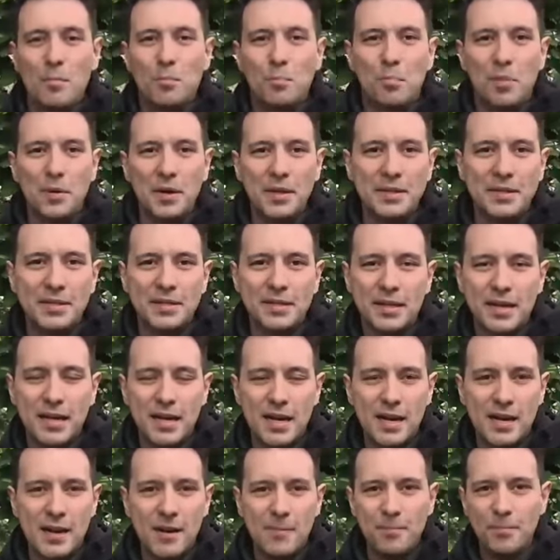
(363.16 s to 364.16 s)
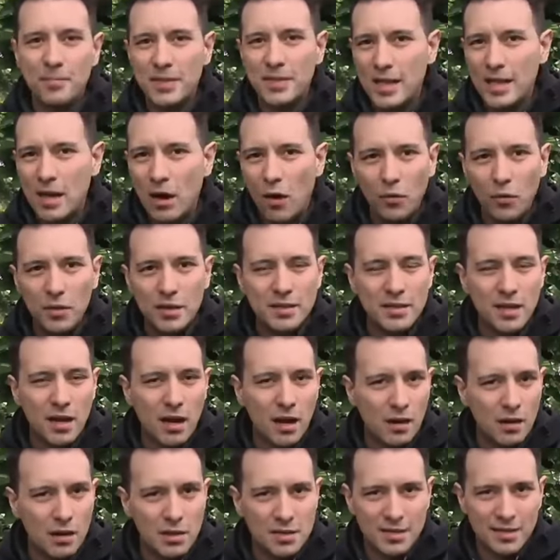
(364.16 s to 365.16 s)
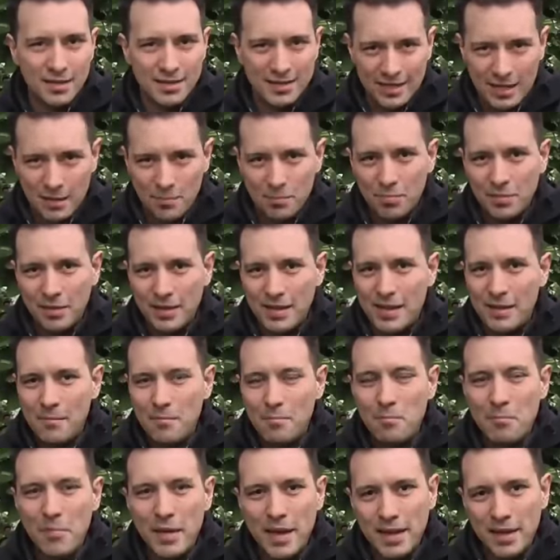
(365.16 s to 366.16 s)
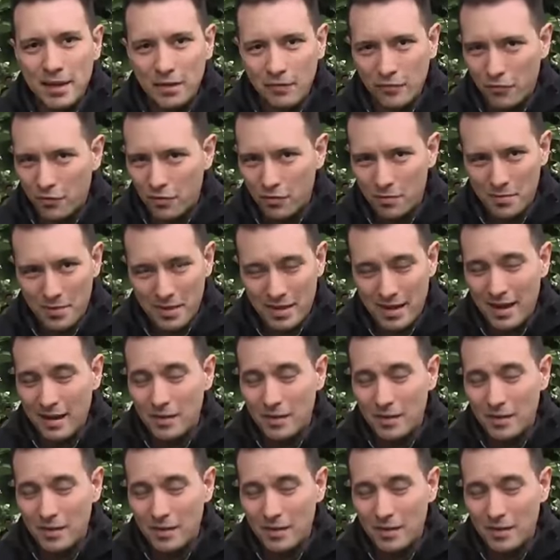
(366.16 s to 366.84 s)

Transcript: But um, the OLED colors simply make it for me.